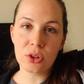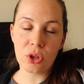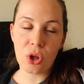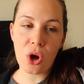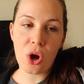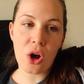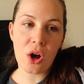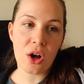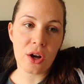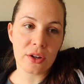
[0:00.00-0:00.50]

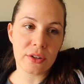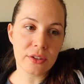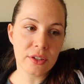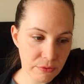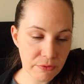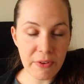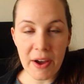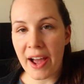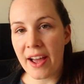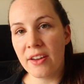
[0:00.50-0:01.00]
long,
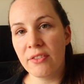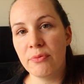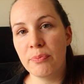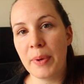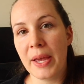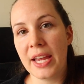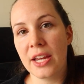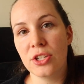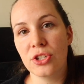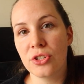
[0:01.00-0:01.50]
five
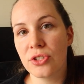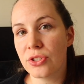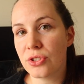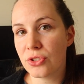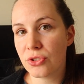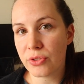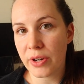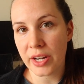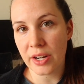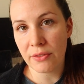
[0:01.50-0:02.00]

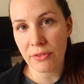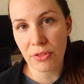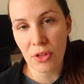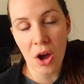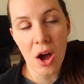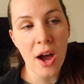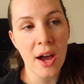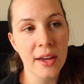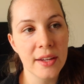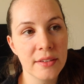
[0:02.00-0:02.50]
pages train of
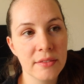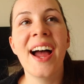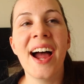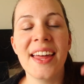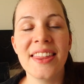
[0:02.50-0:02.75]
thought.